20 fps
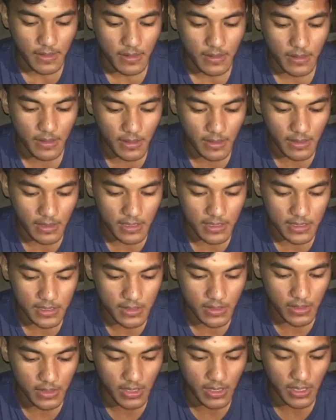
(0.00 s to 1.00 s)
Careless
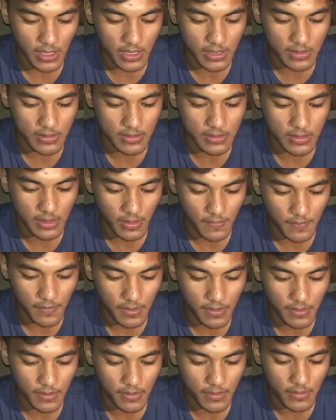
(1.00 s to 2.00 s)
donning and
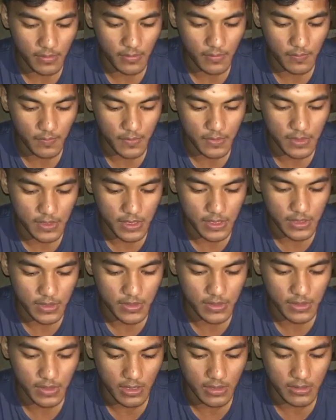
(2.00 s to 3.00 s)
doffing
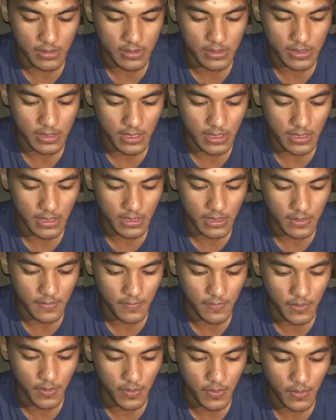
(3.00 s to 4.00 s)
procedures can still
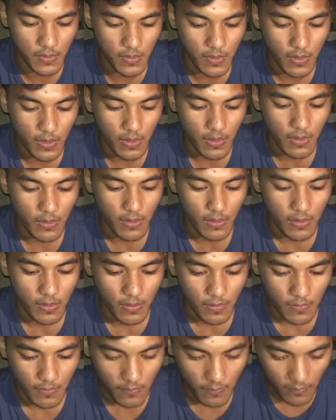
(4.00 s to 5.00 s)
leave you
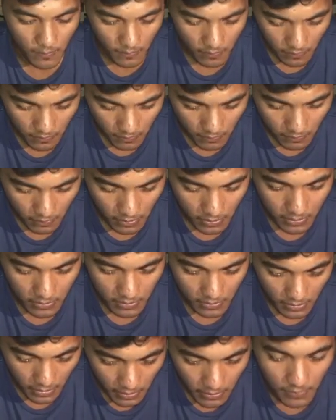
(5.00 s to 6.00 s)

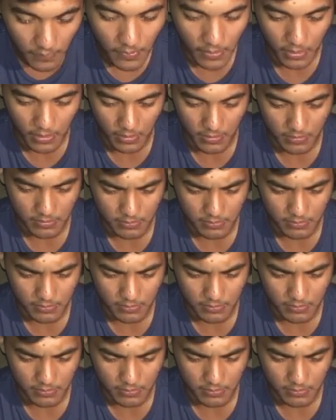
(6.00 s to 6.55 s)
vulnerable.